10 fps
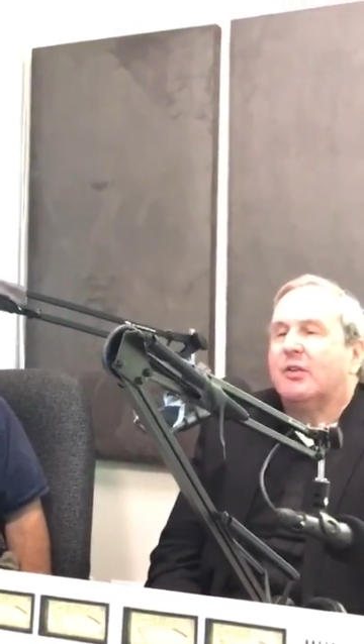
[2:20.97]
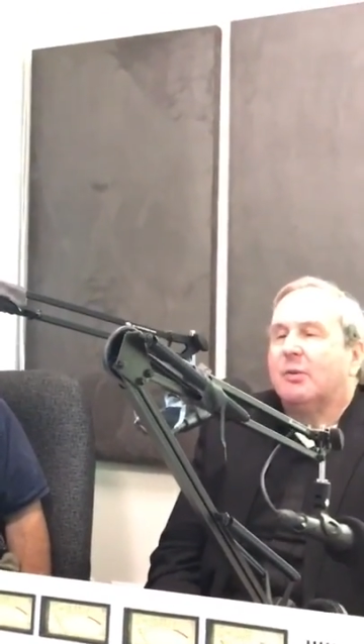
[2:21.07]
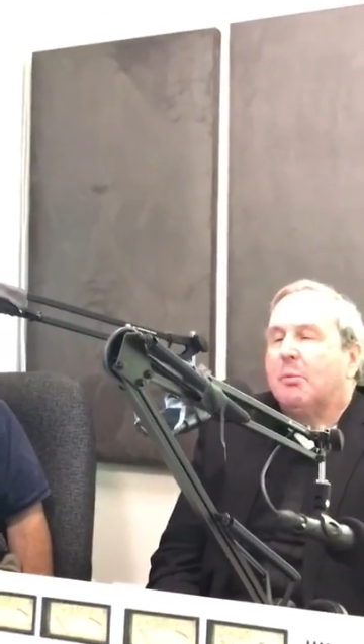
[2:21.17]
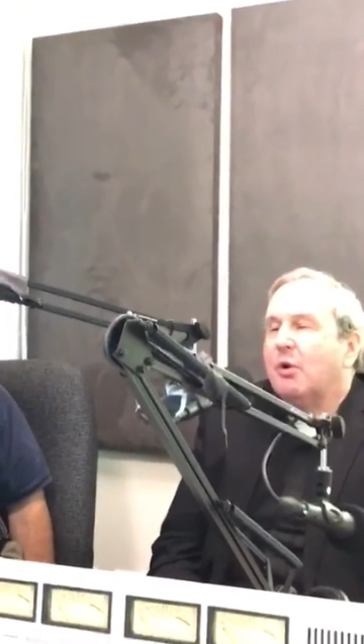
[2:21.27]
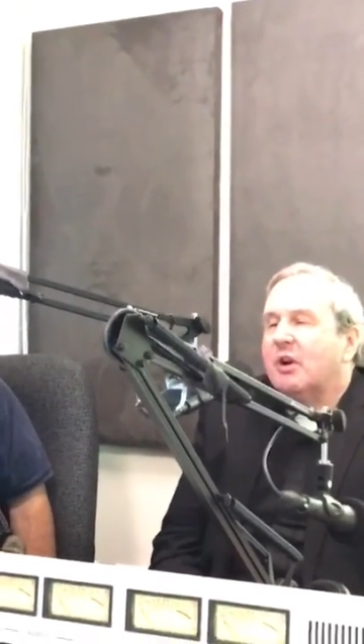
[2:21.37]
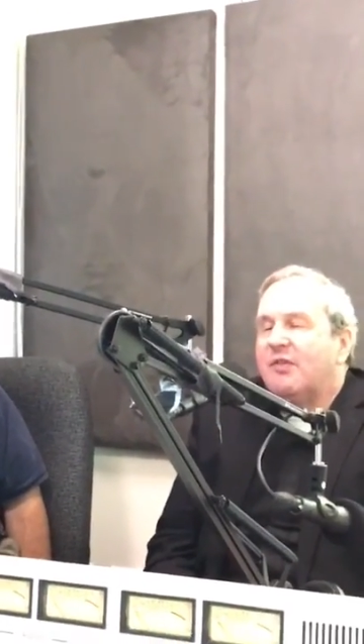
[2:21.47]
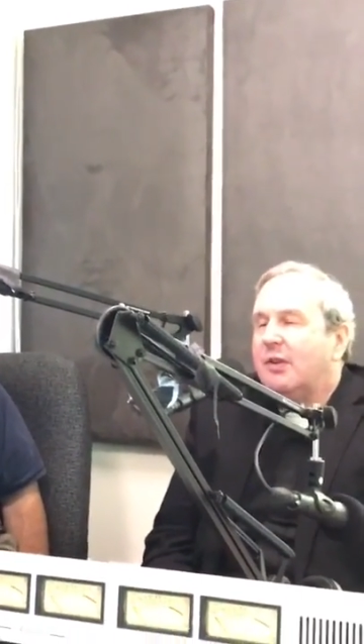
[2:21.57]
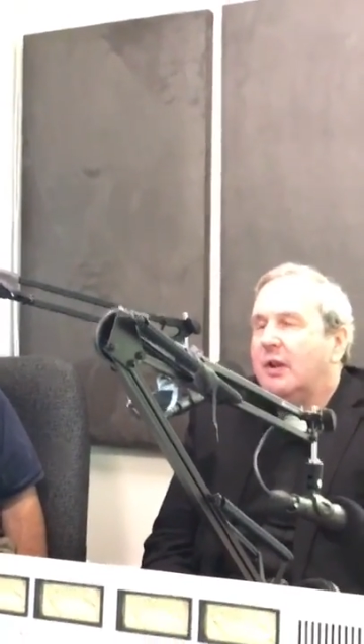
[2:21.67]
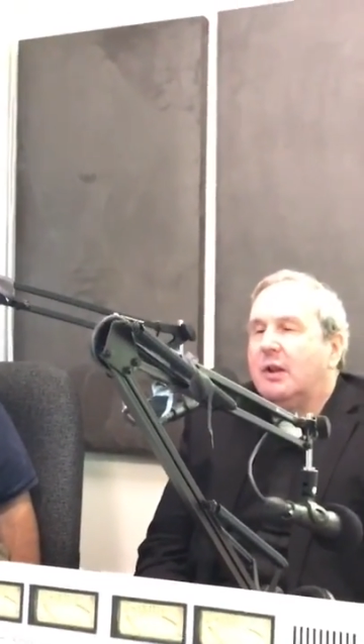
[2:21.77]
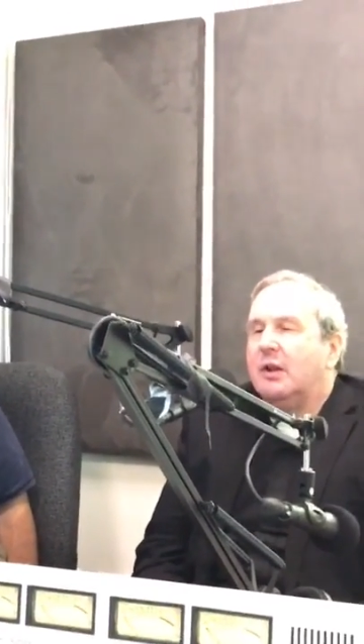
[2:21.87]
So the Board of
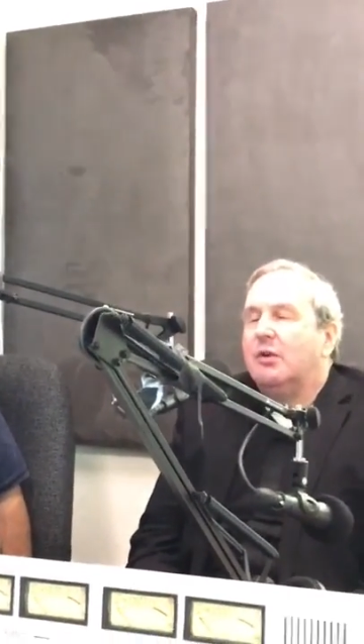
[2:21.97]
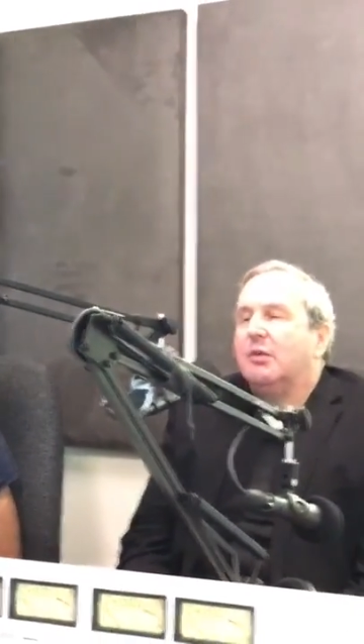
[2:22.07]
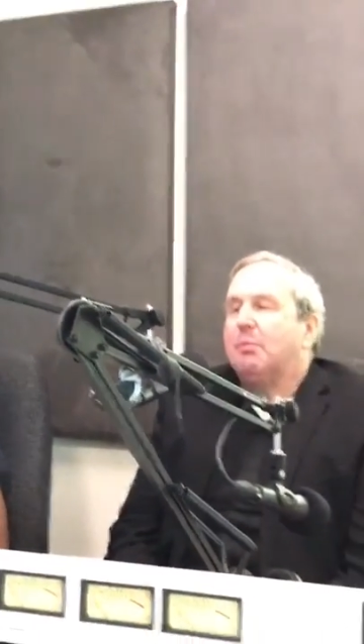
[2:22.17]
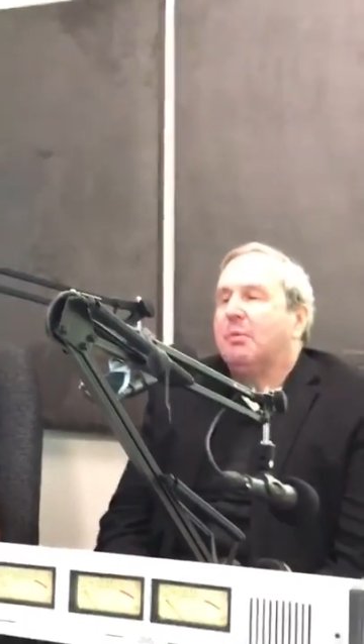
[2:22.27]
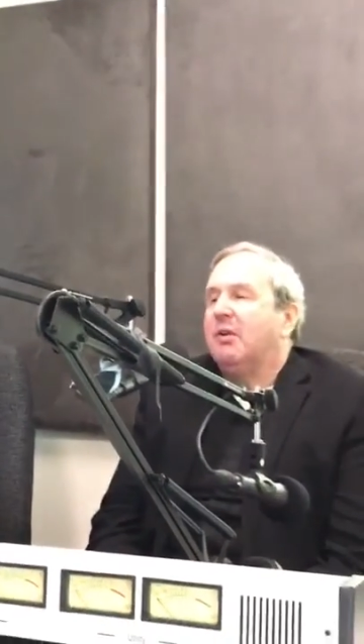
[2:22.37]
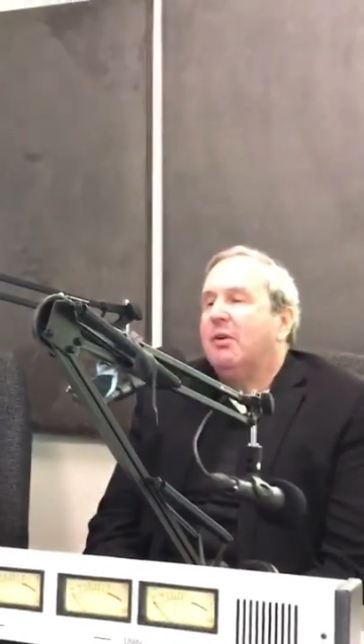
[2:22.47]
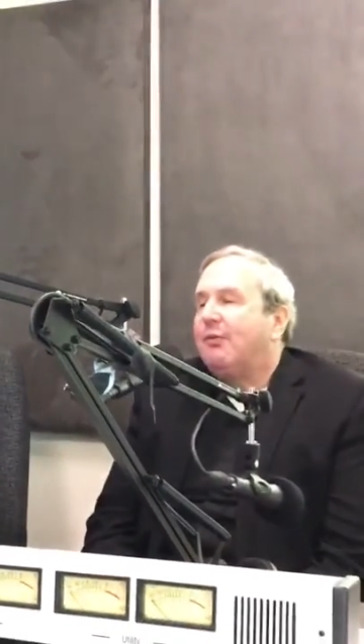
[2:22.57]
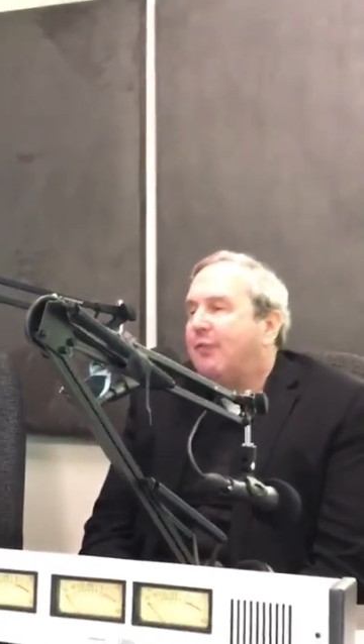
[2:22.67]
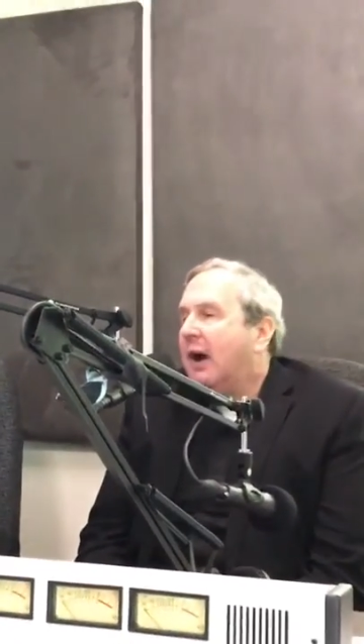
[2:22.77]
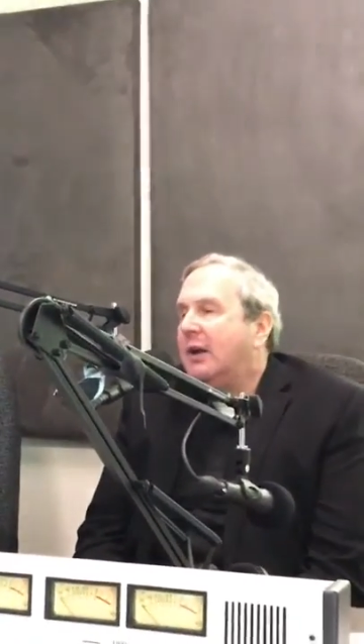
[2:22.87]
Lincoln and Guth, you'll
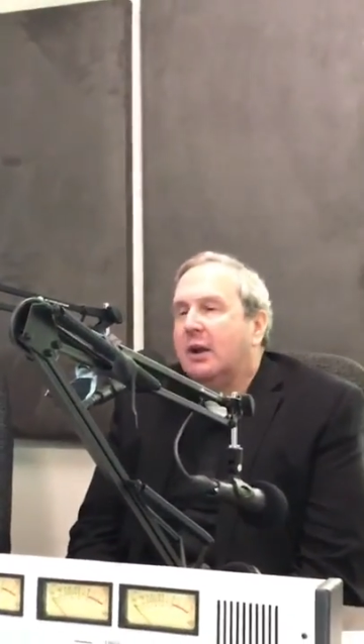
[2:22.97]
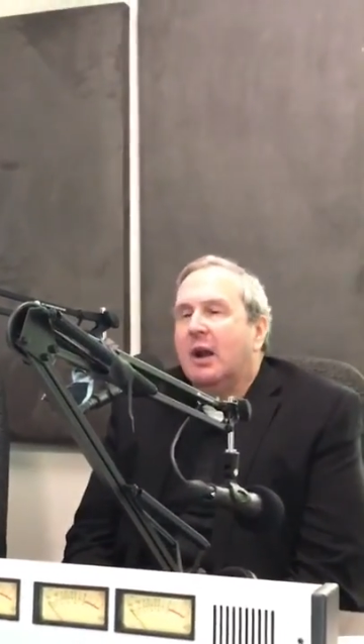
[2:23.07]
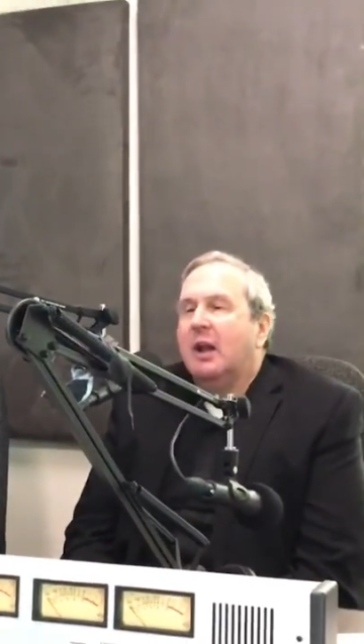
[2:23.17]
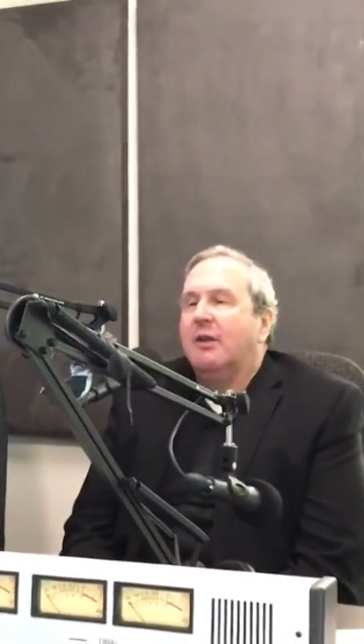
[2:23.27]
find it